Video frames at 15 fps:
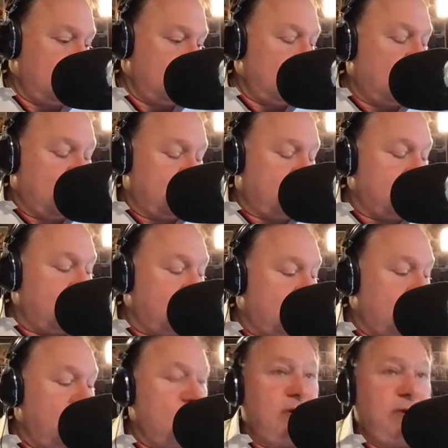All right. So what
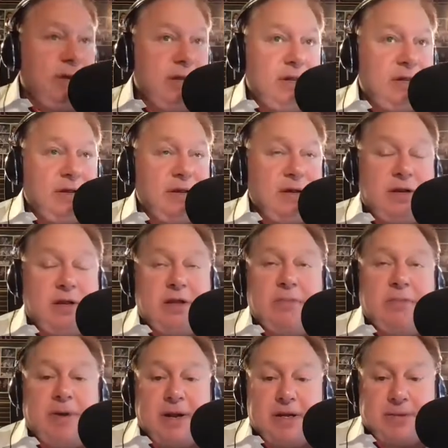I hear is it
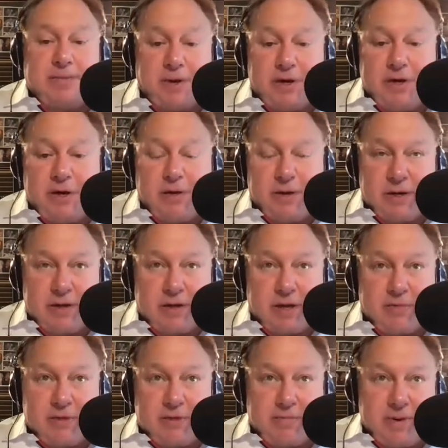depends upon your
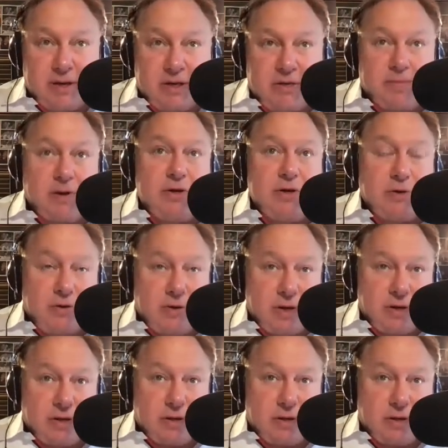income, depends upon your credit